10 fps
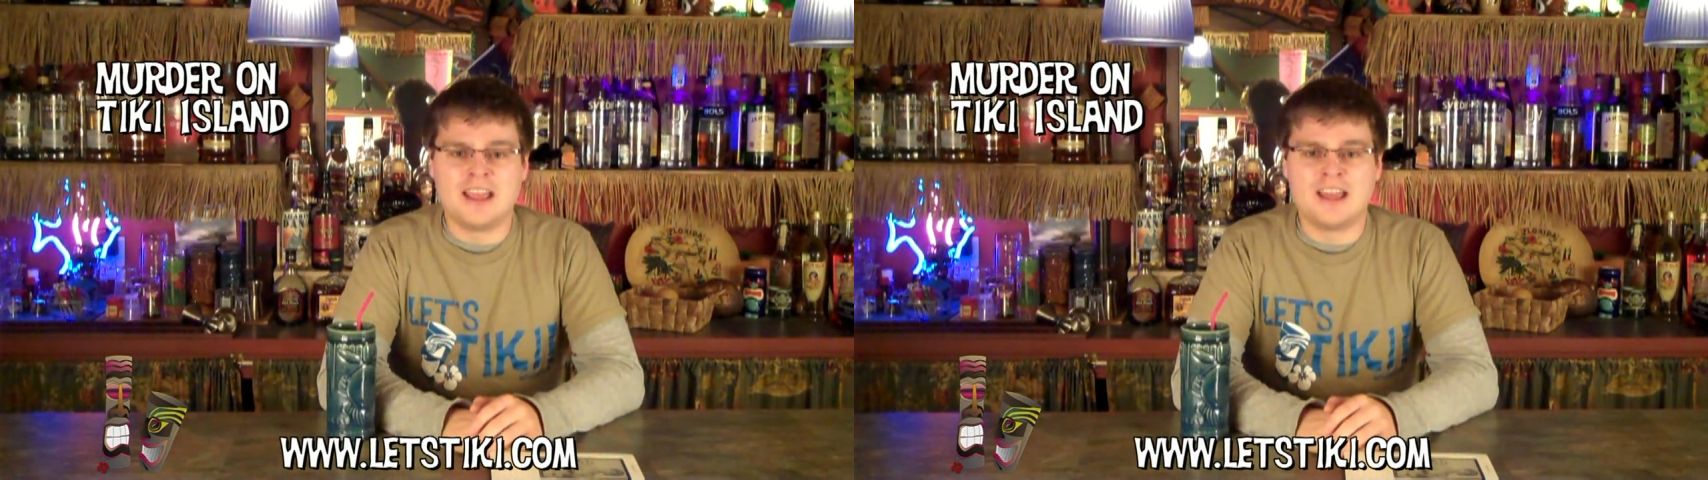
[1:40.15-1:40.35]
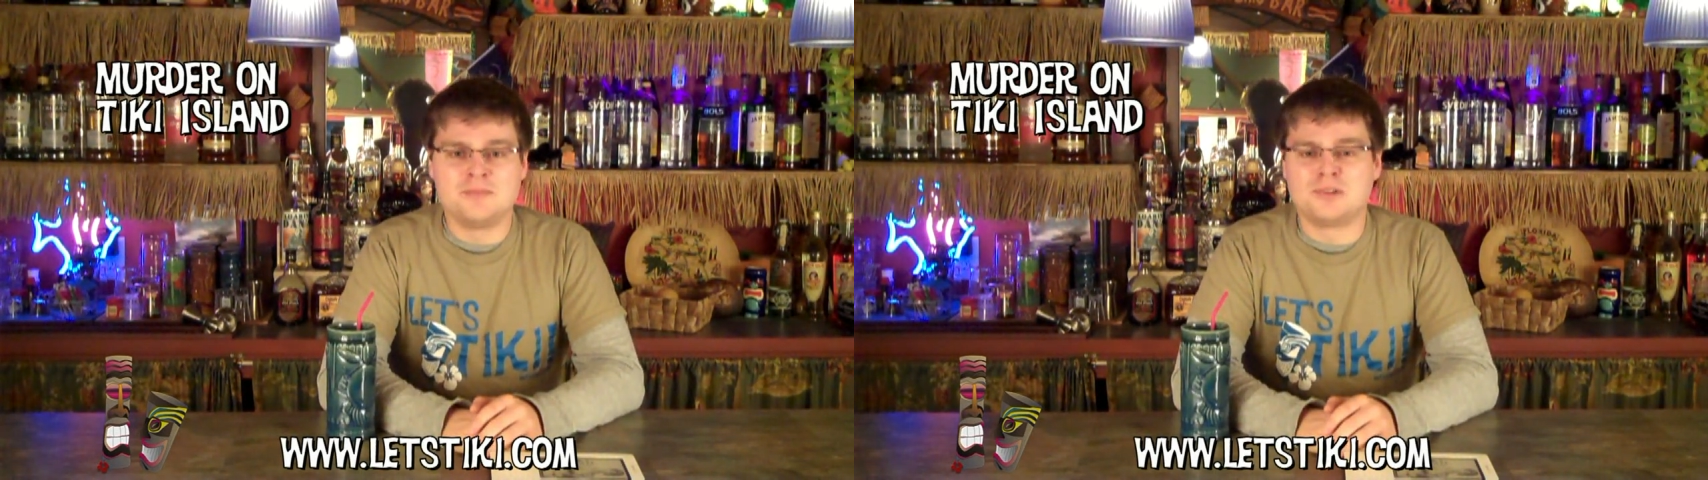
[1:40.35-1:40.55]

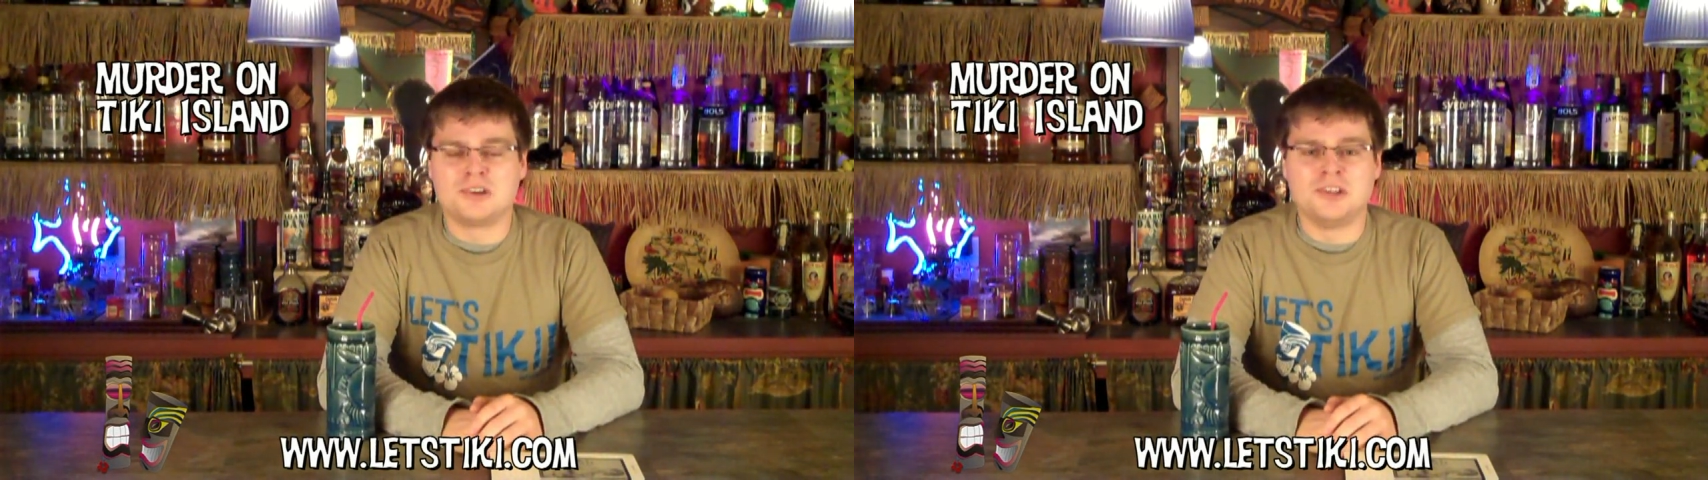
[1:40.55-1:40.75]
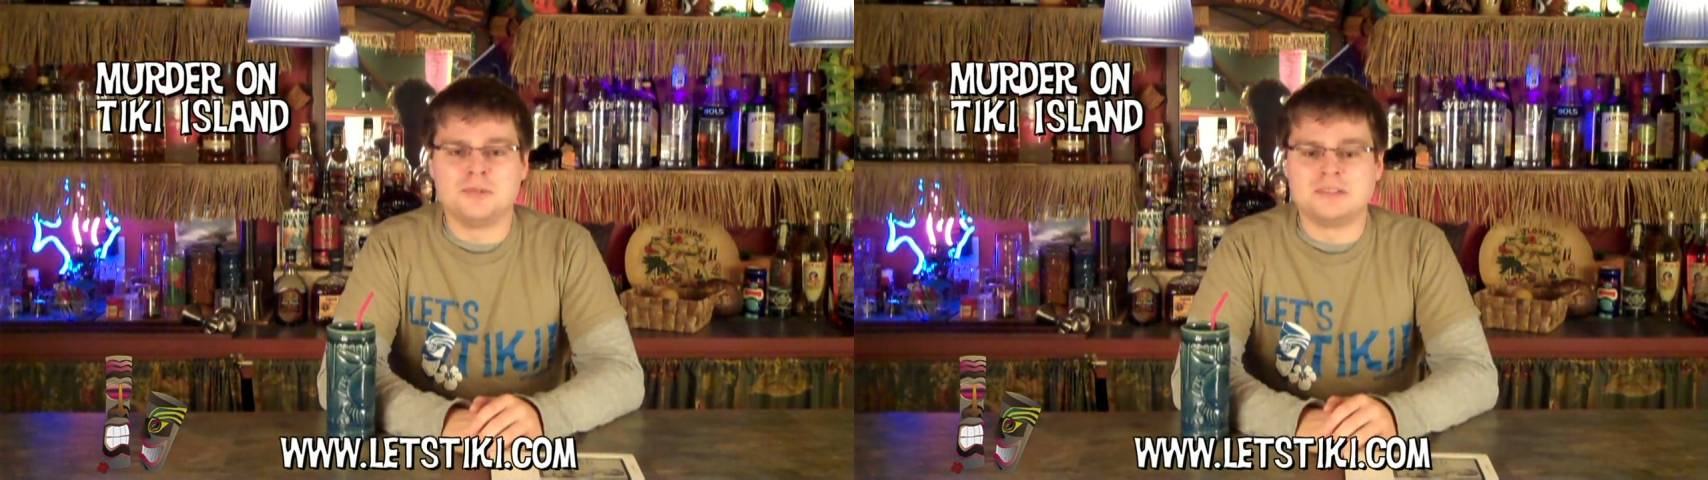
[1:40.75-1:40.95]
and more
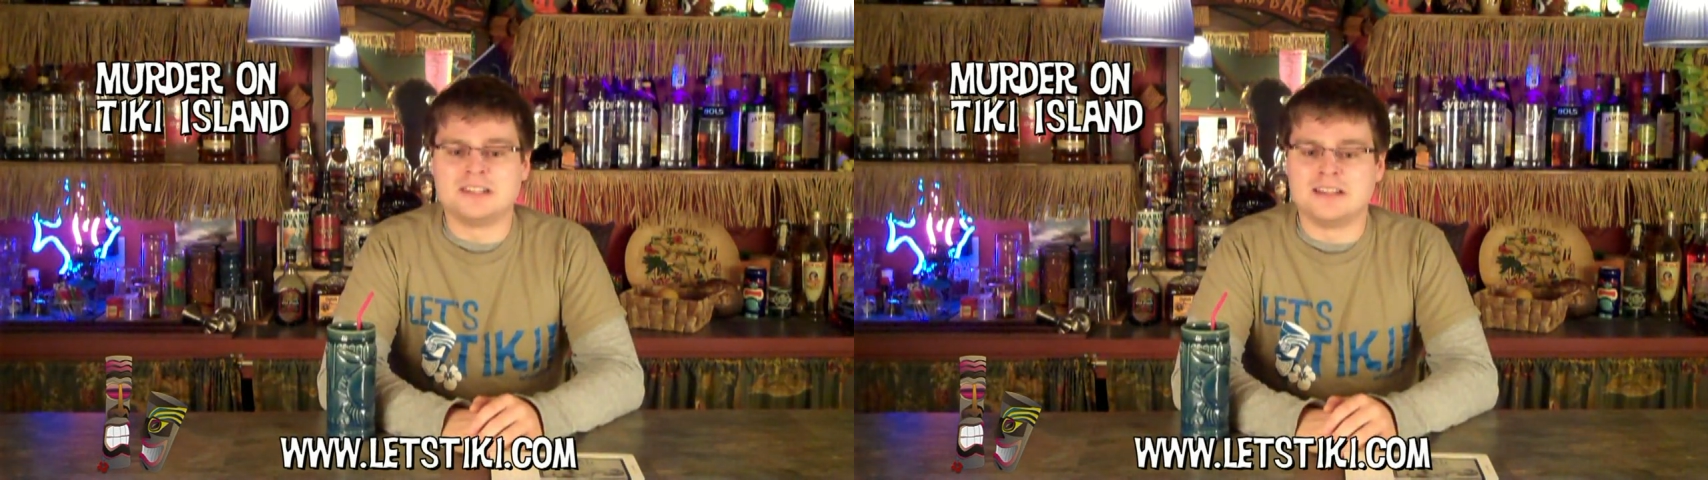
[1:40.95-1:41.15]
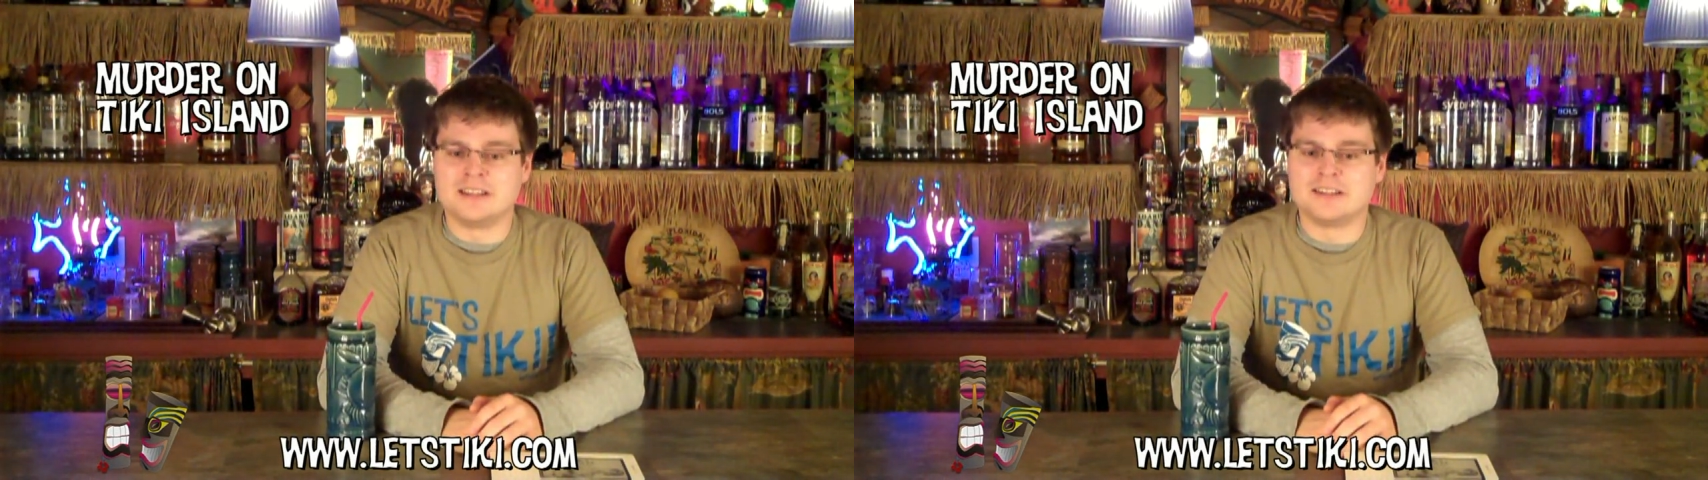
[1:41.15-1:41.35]

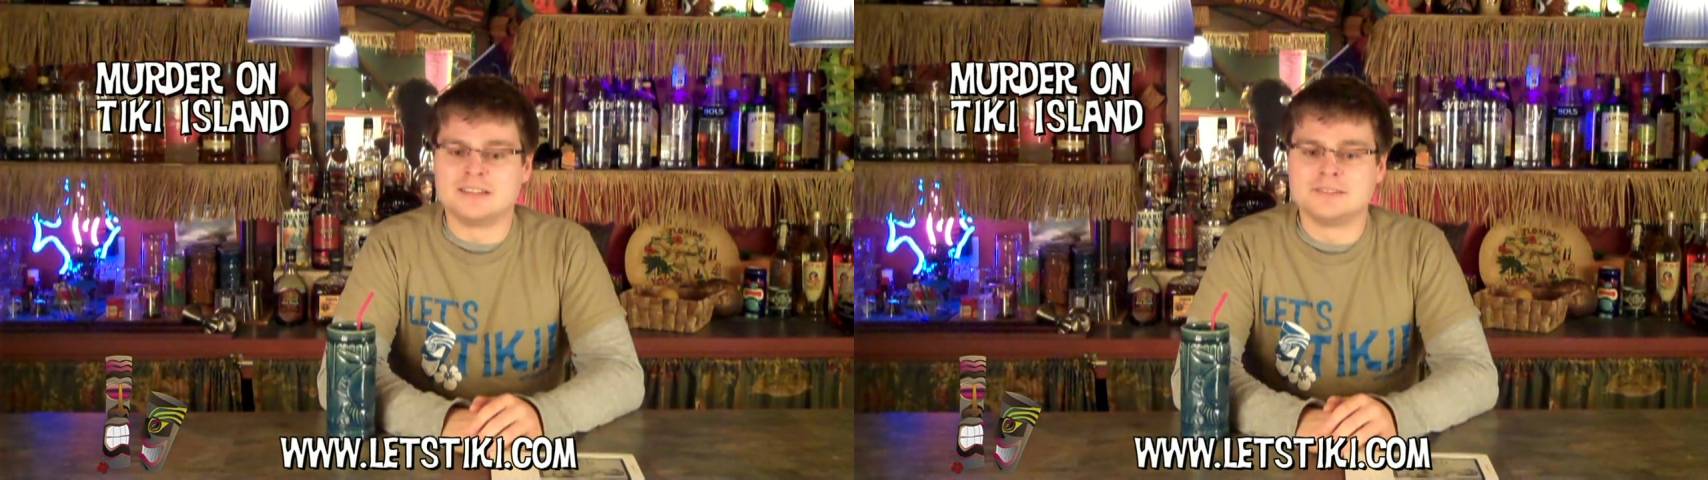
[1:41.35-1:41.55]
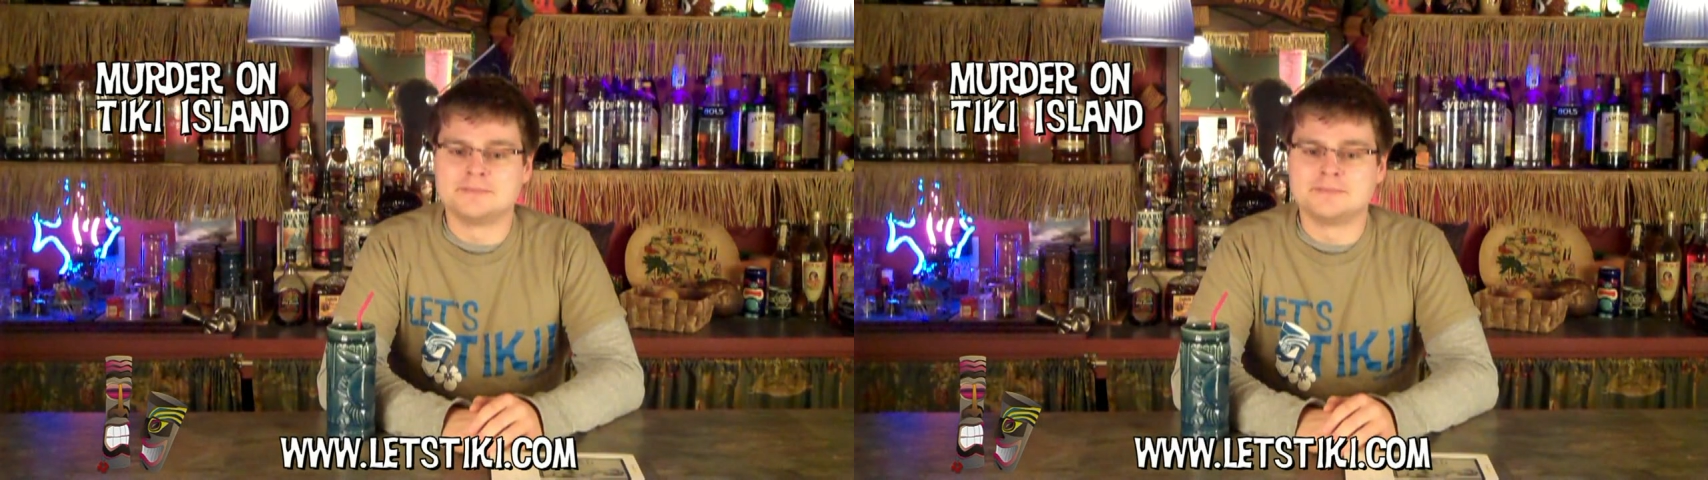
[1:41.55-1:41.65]
human-like.